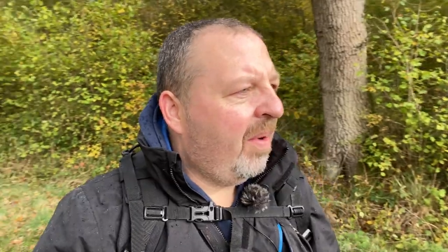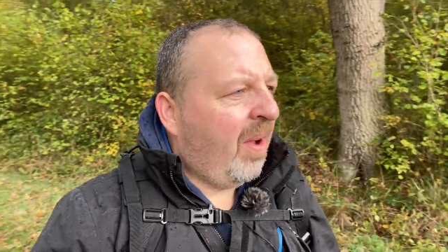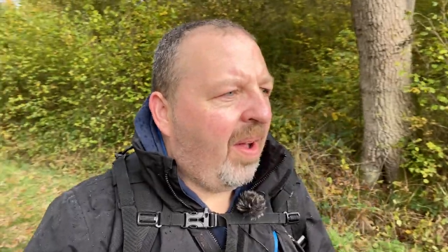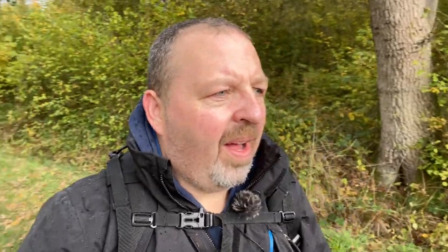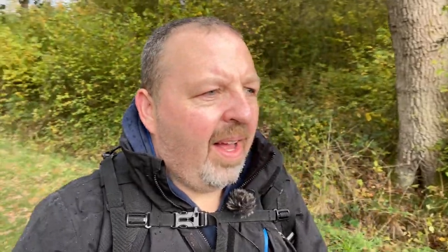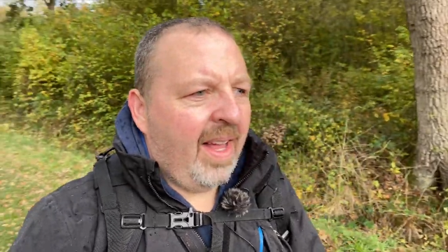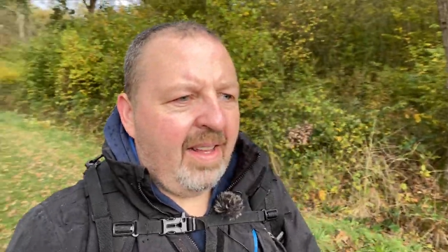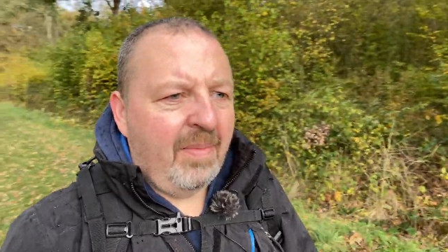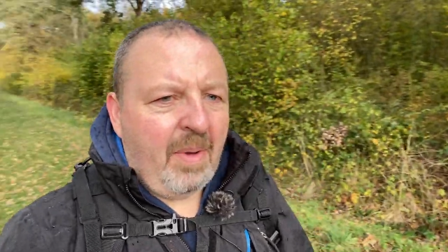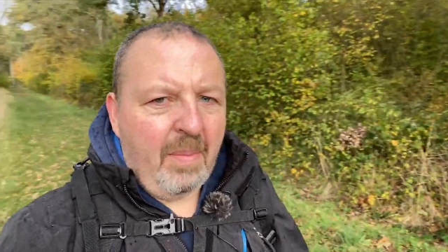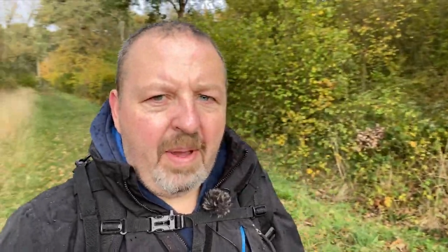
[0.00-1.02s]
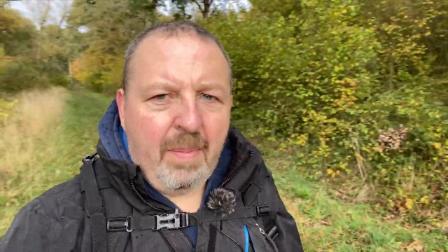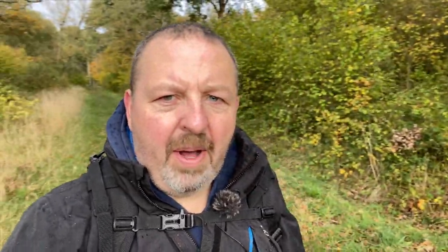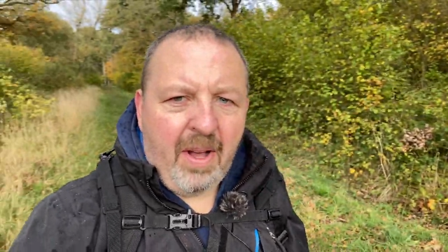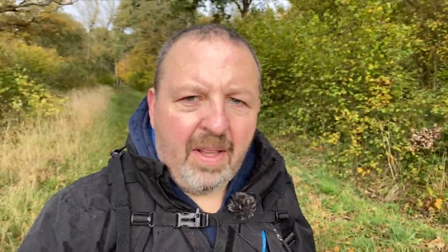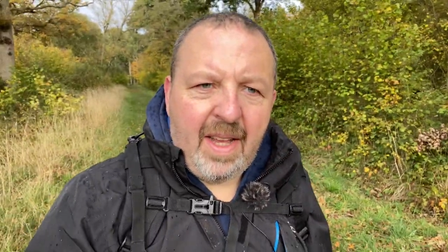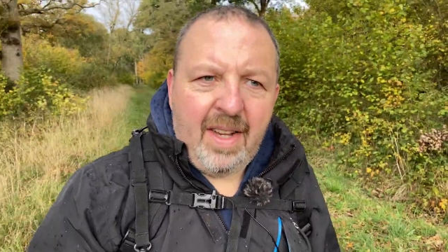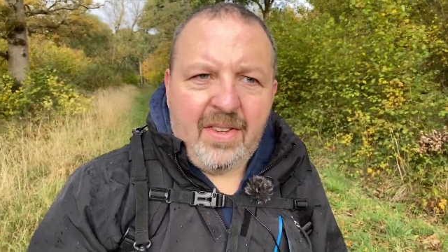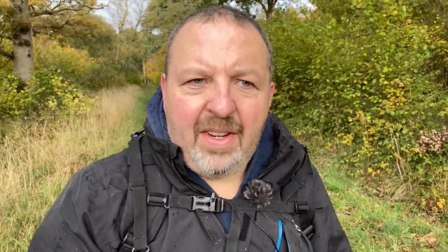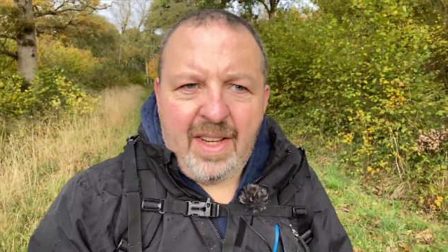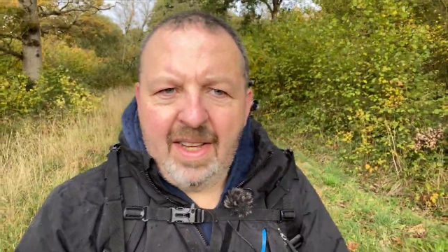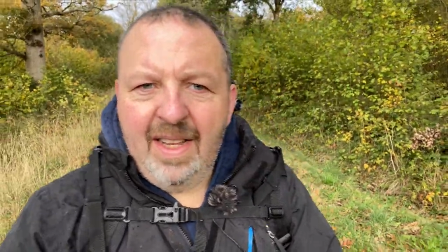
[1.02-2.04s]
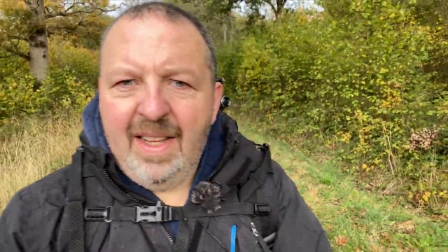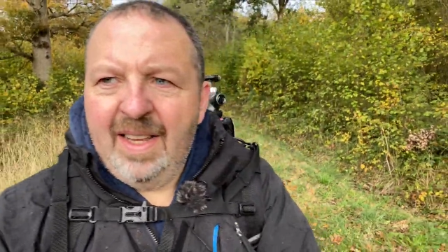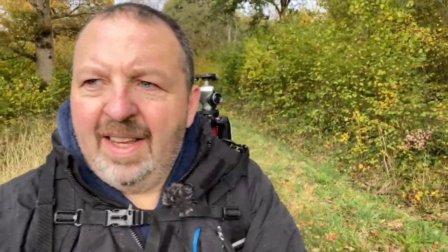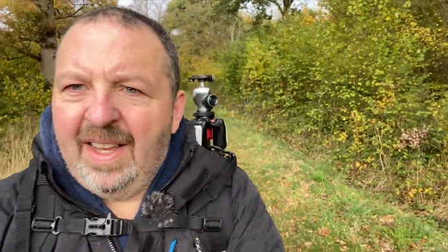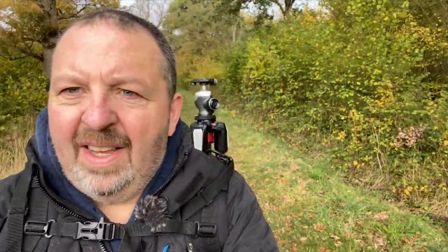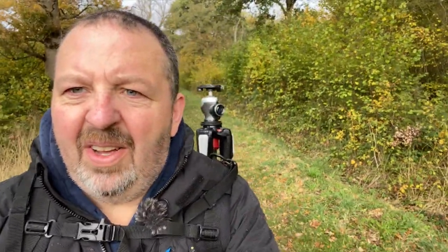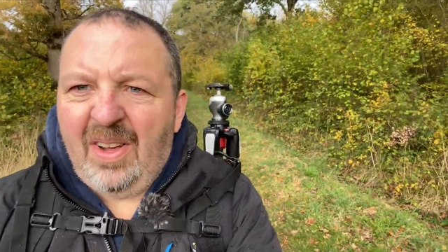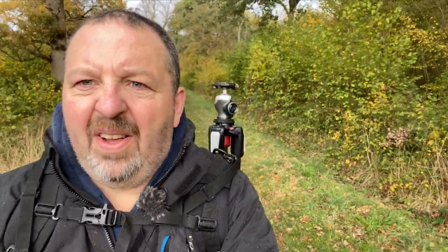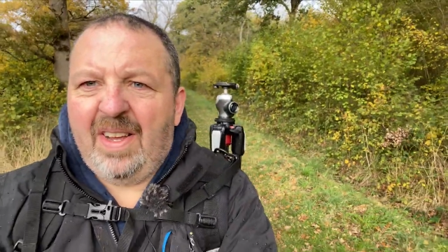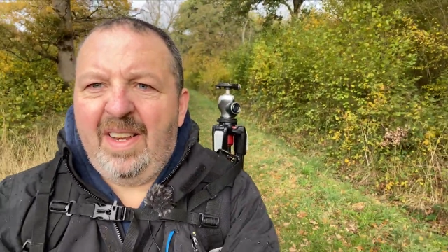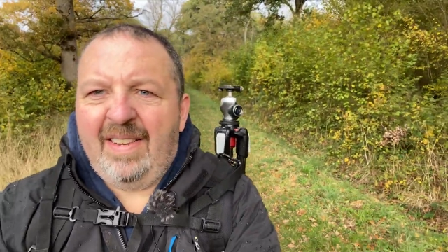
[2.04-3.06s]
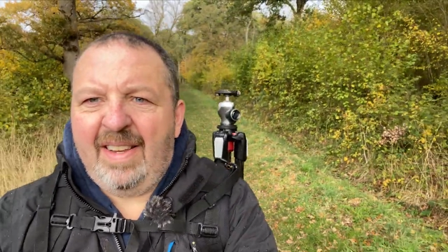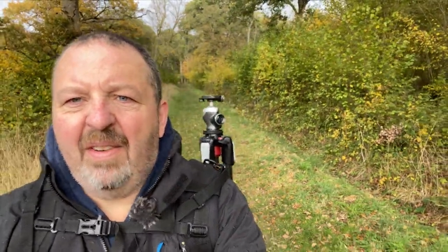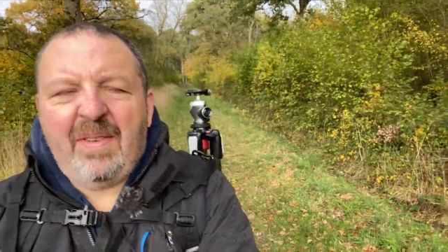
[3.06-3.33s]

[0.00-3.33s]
Oh, this might be a path actually. Oh, can you see the